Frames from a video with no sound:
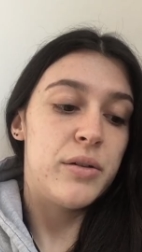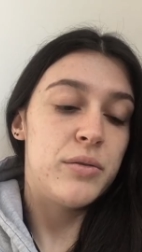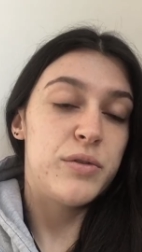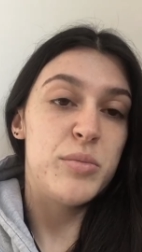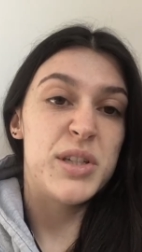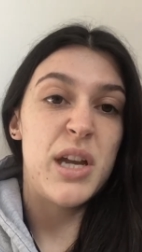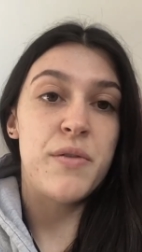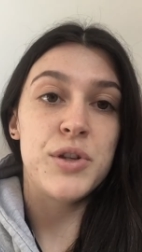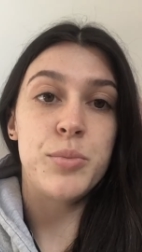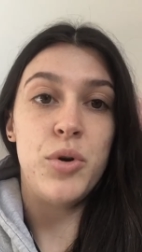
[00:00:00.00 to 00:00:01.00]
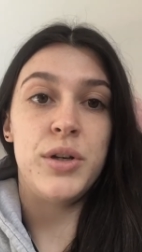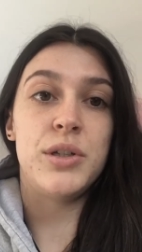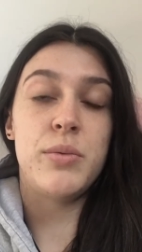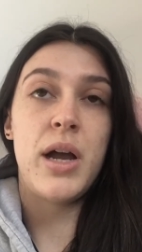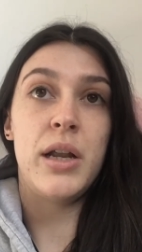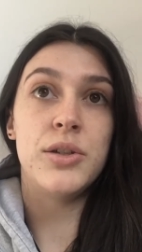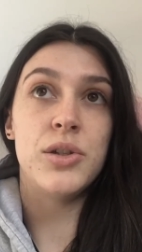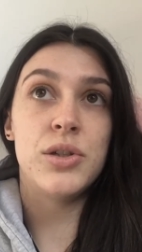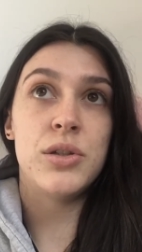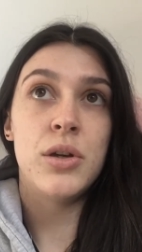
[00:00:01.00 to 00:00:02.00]
from a selfish point as well, I
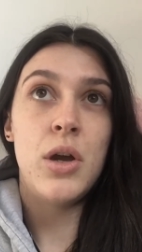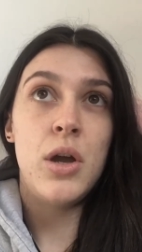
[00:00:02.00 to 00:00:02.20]
just